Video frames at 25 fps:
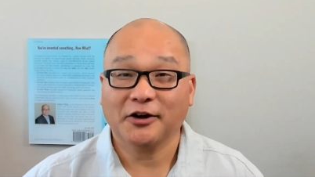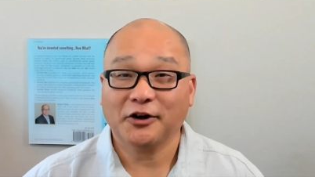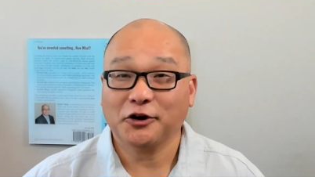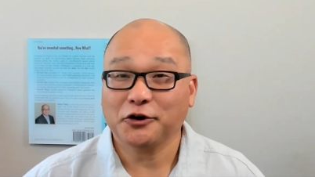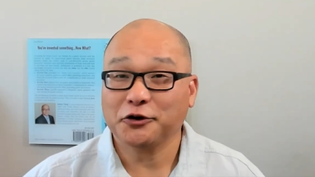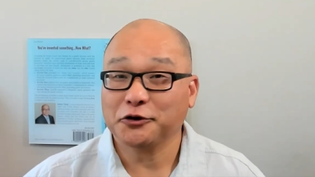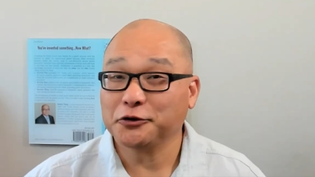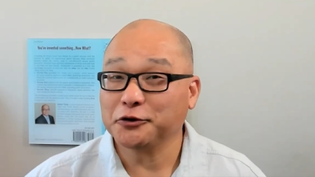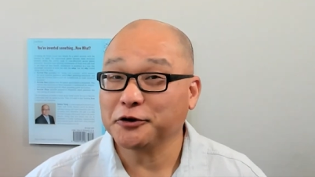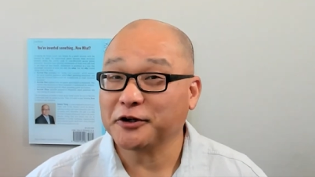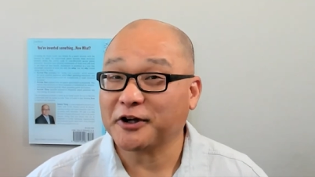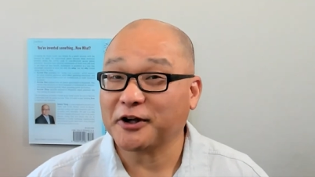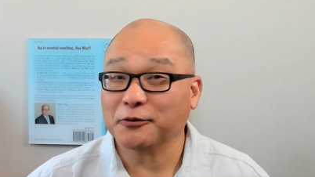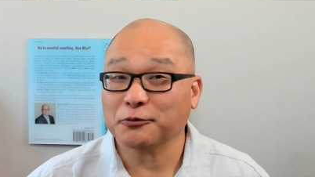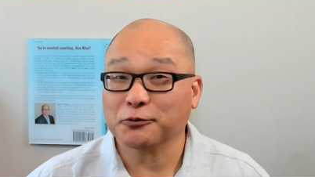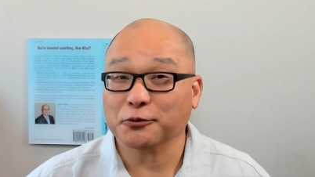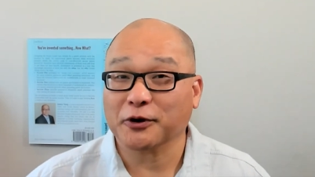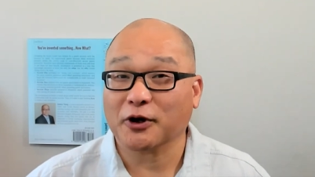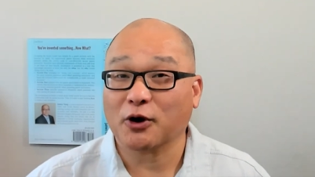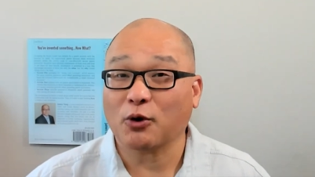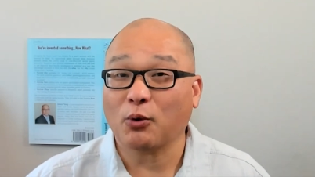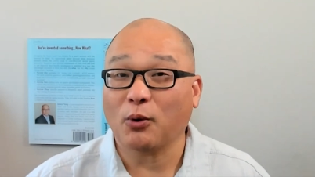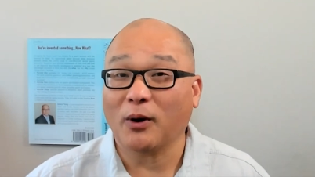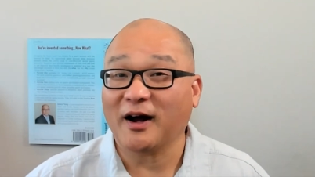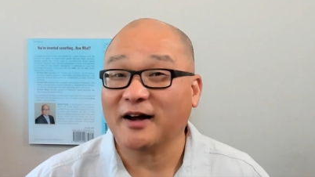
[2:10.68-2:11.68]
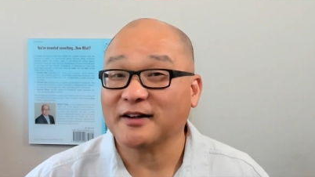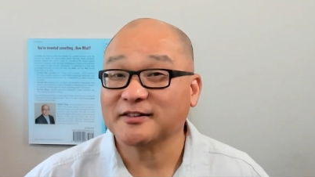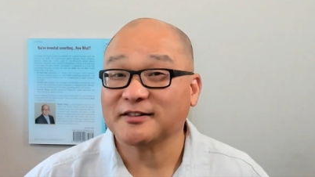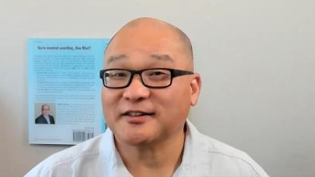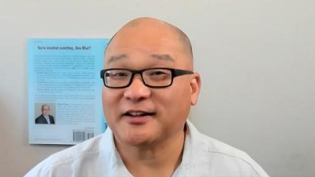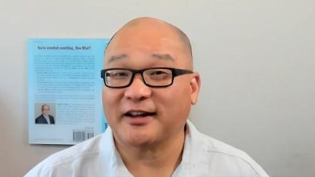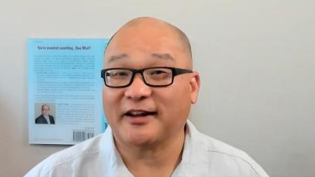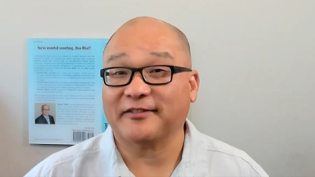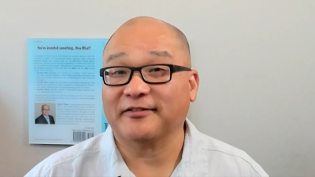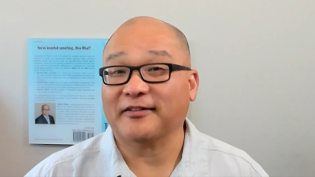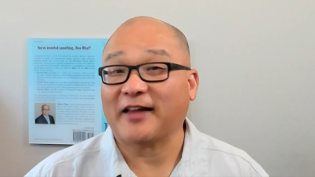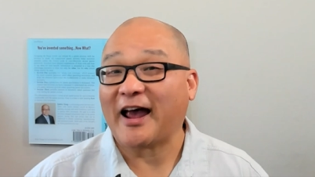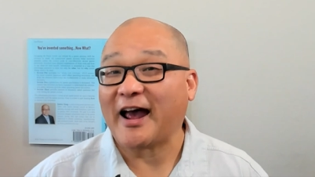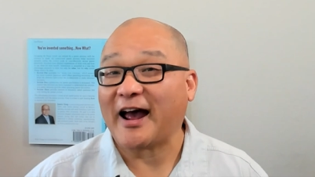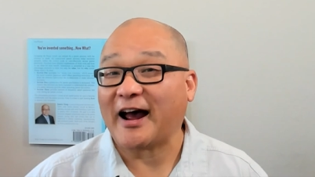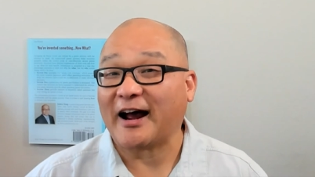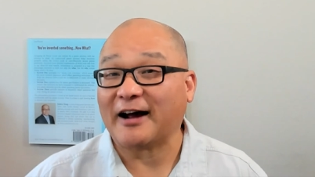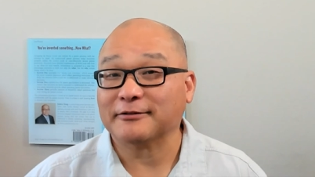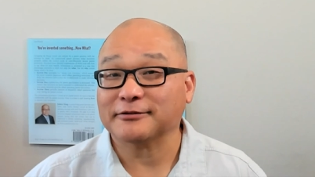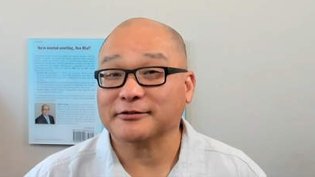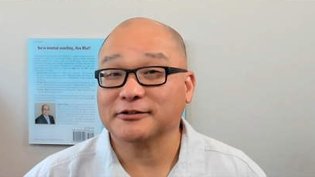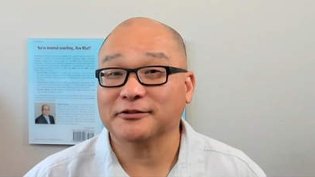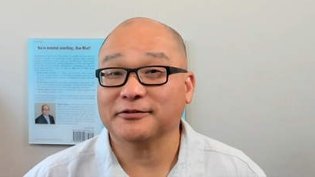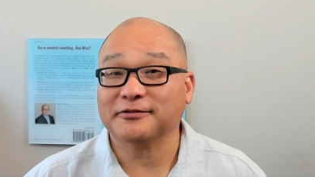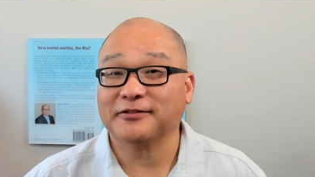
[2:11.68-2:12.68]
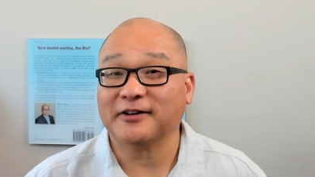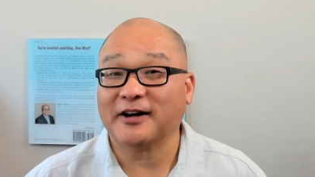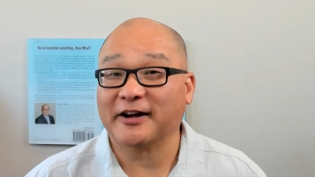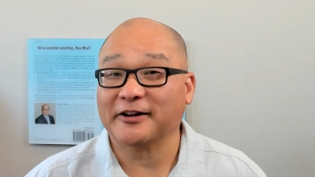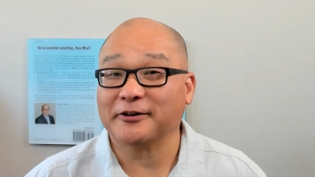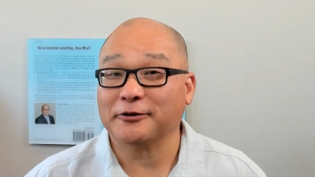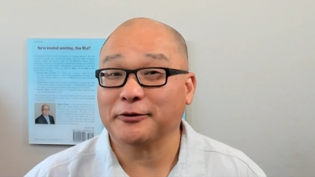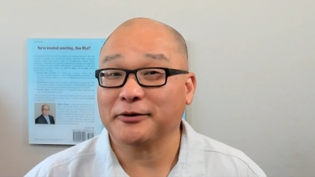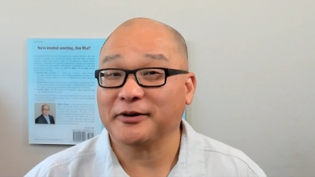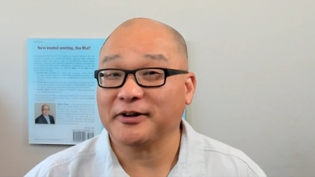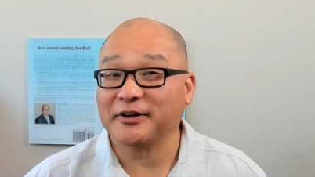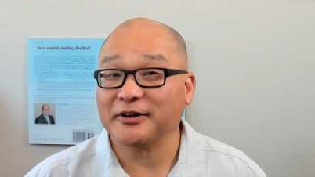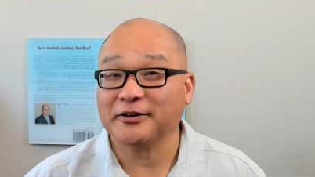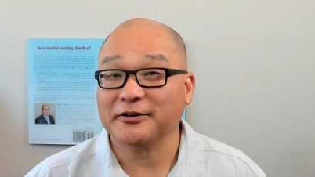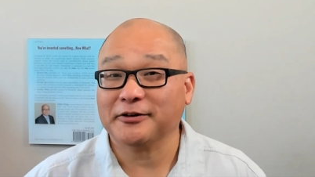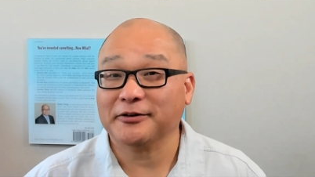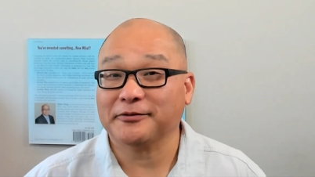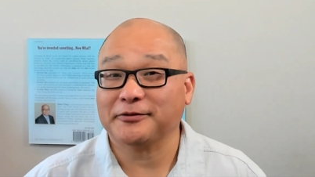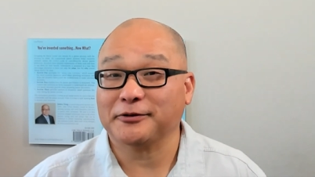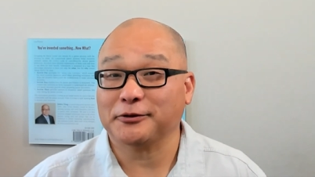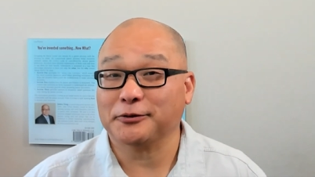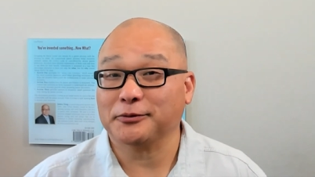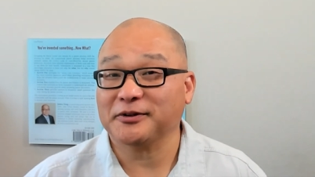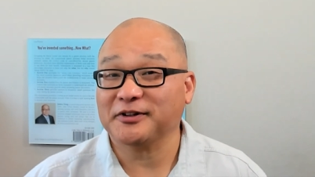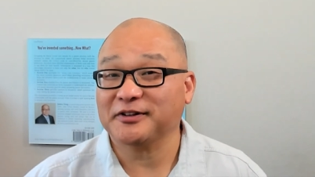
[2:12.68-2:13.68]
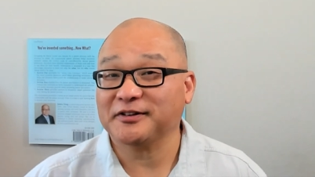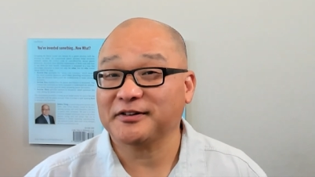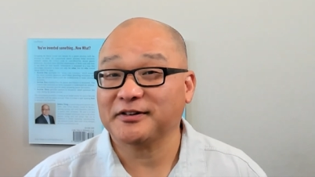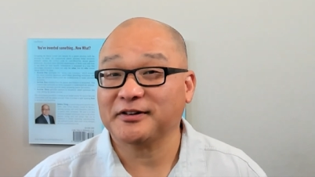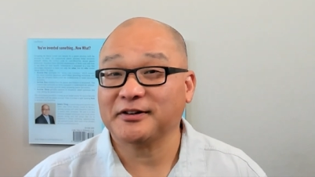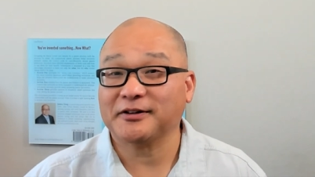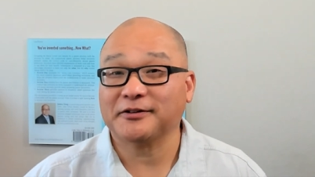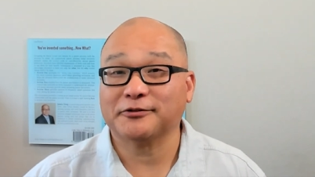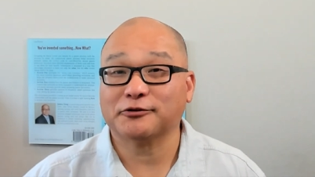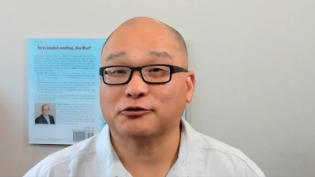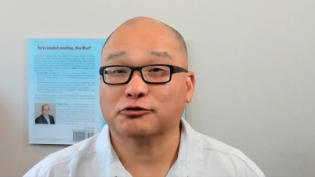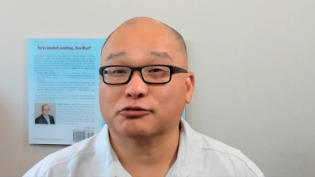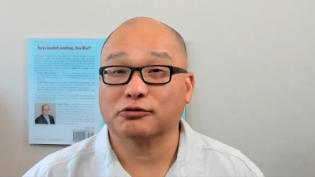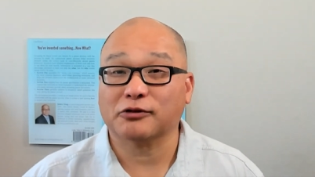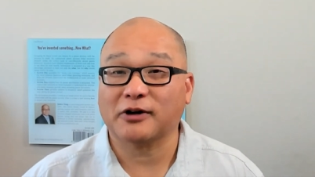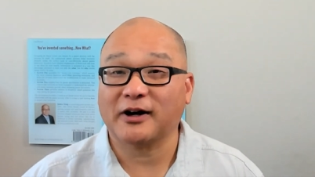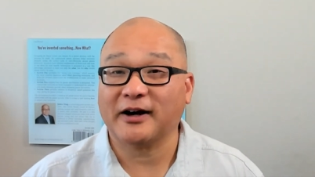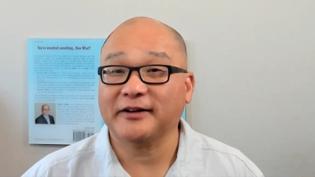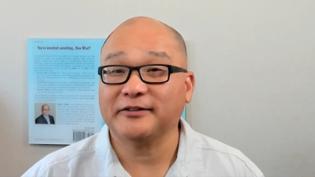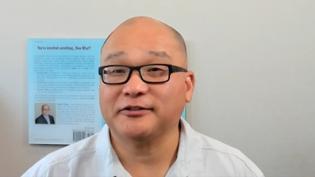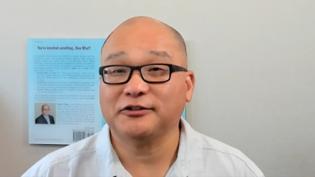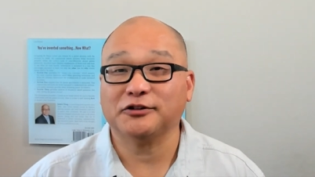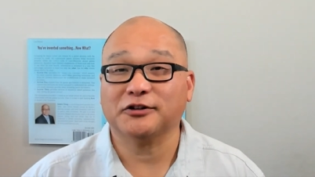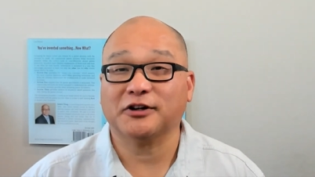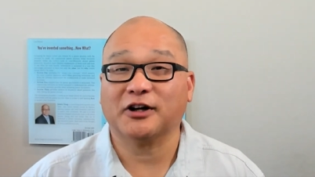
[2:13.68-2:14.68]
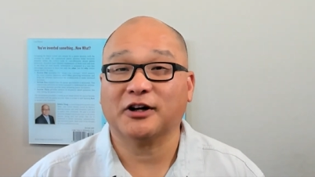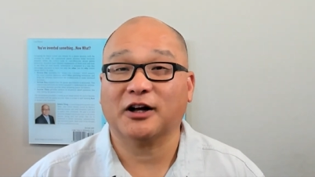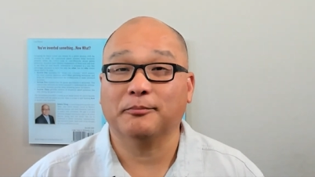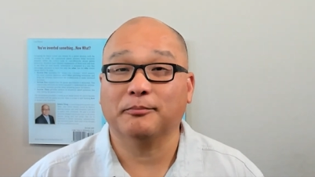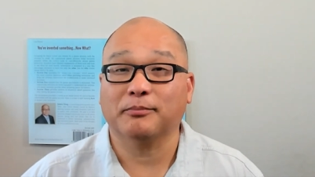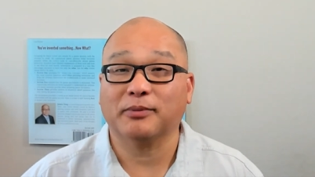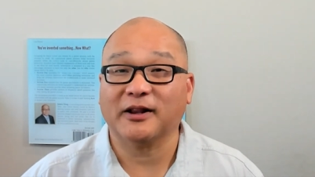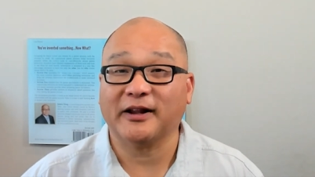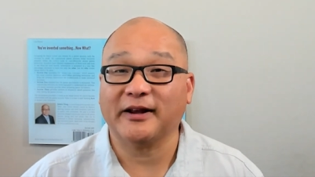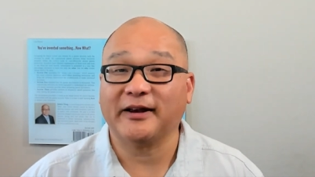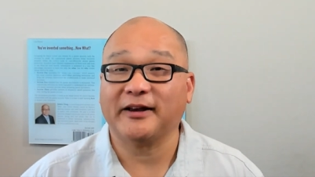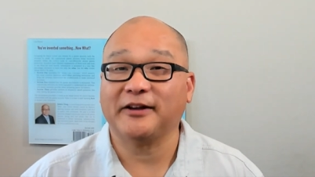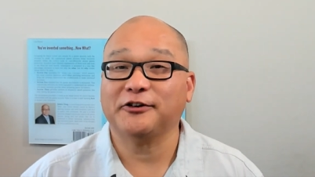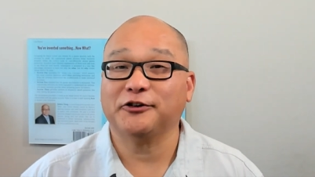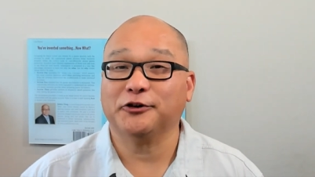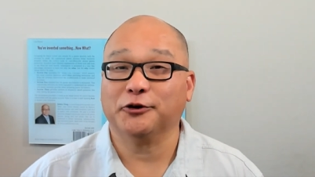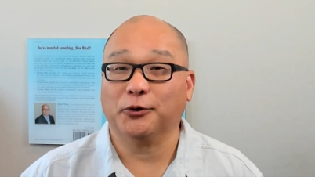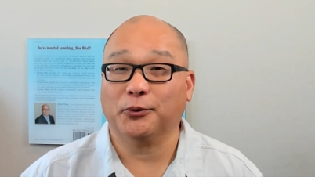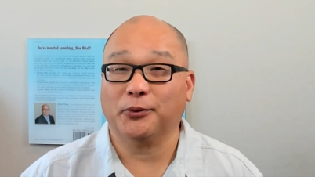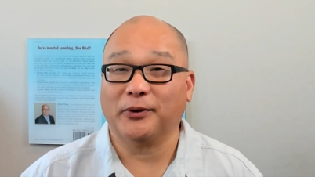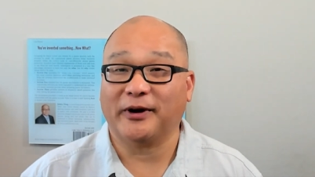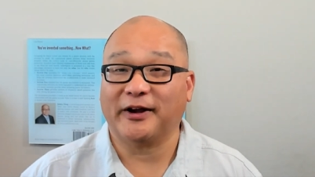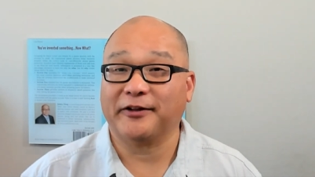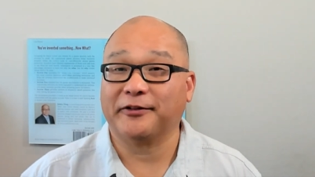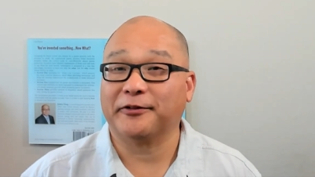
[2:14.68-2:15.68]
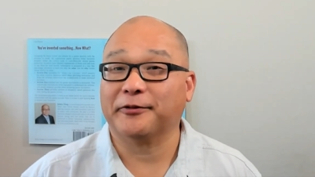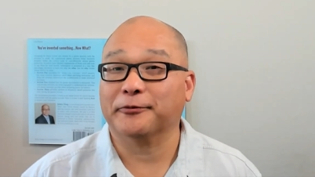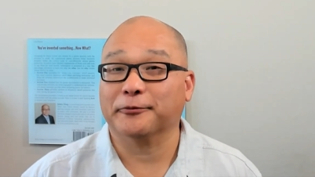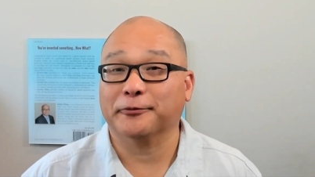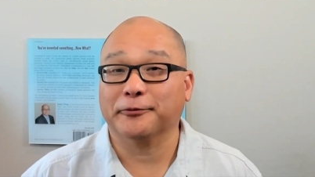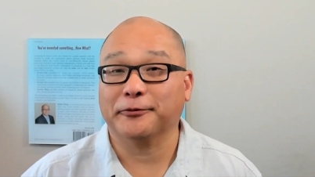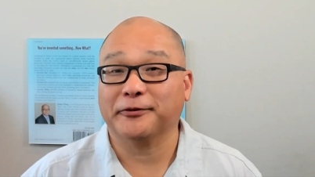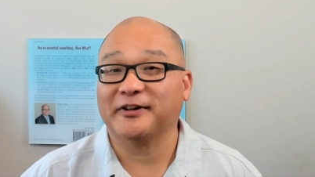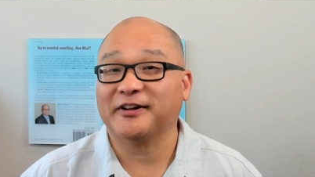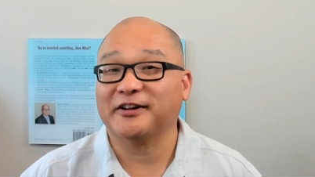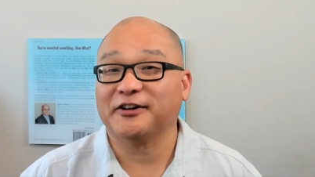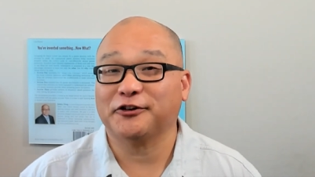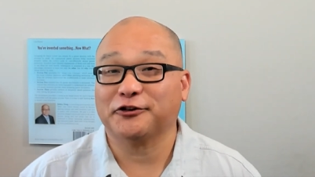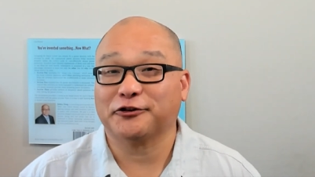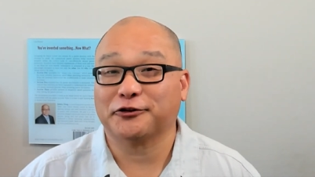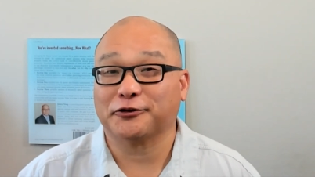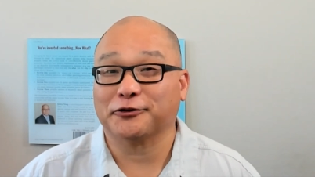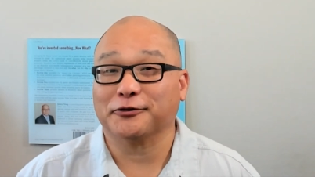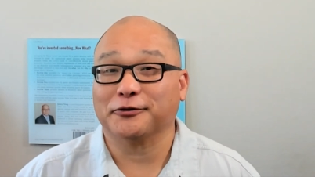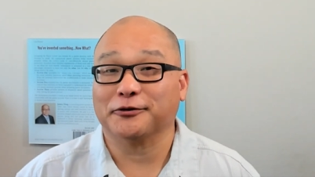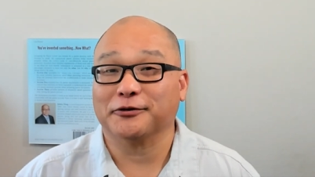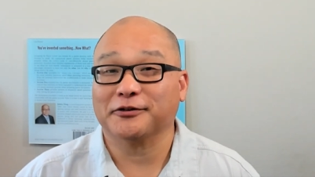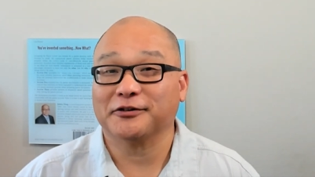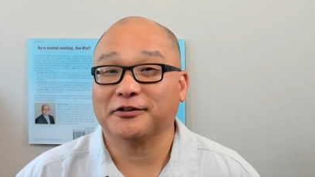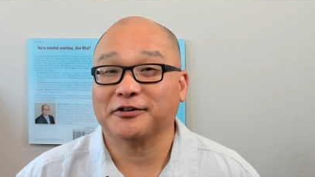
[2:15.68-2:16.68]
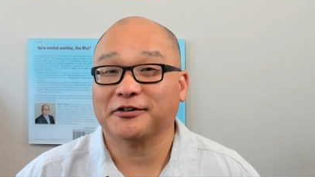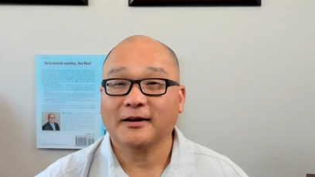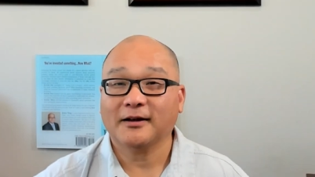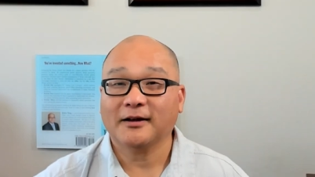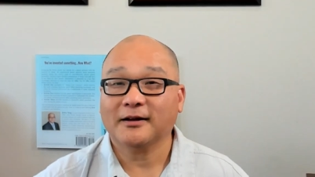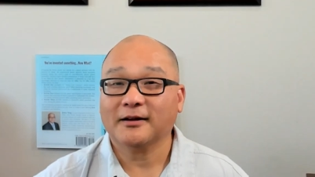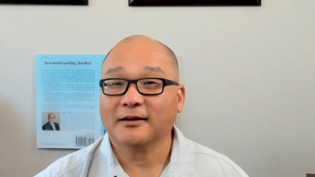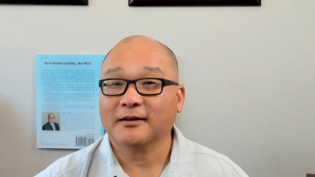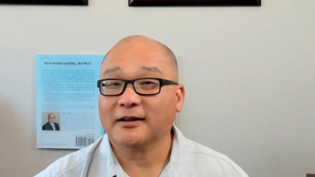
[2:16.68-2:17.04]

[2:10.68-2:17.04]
You can request an after final interview instead of trying to complain your way through the issues.